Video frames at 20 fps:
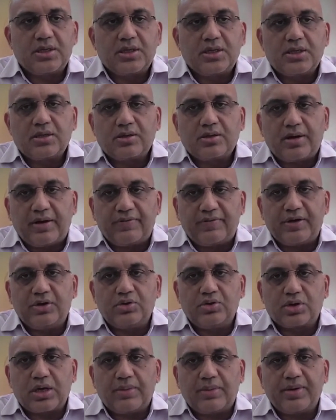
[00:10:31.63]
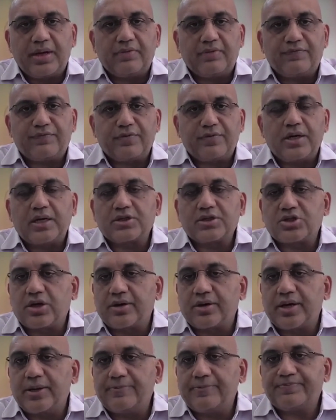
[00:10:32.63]
revenue coming,
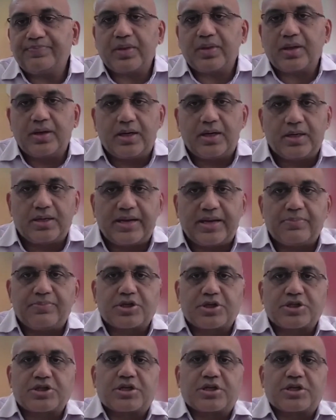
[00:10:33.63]
10%